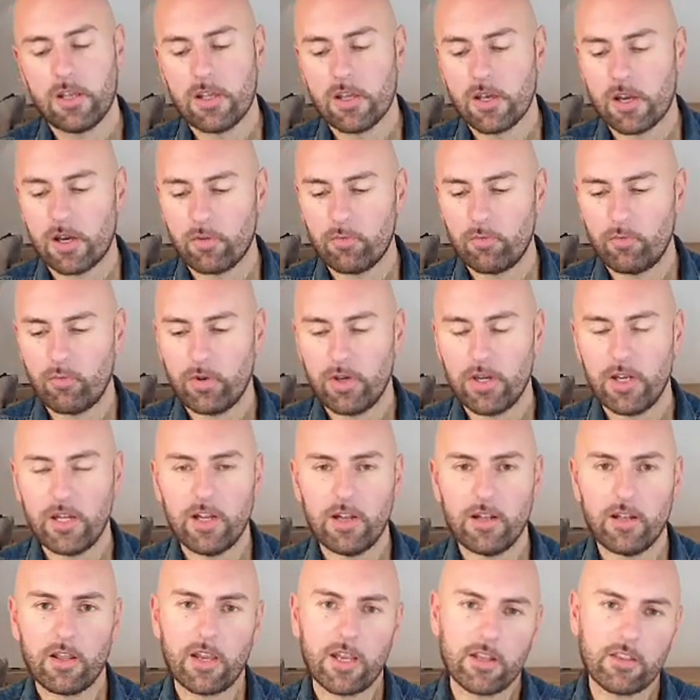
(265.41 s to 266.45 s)
I really
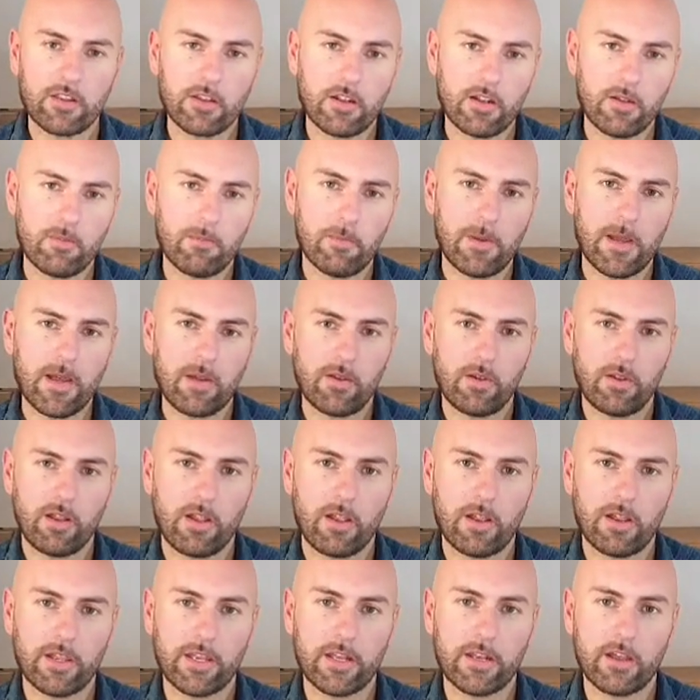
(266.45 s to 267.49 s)
like the Le Mal
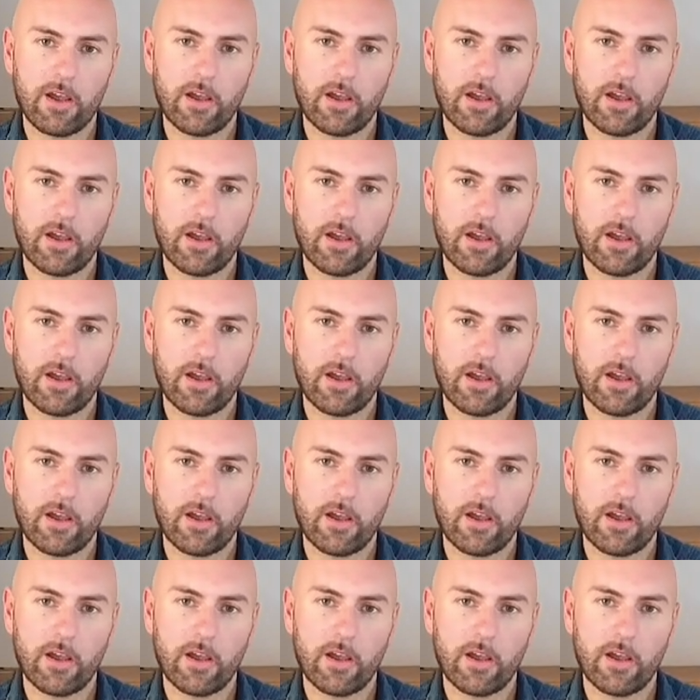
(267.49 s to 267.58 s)
line,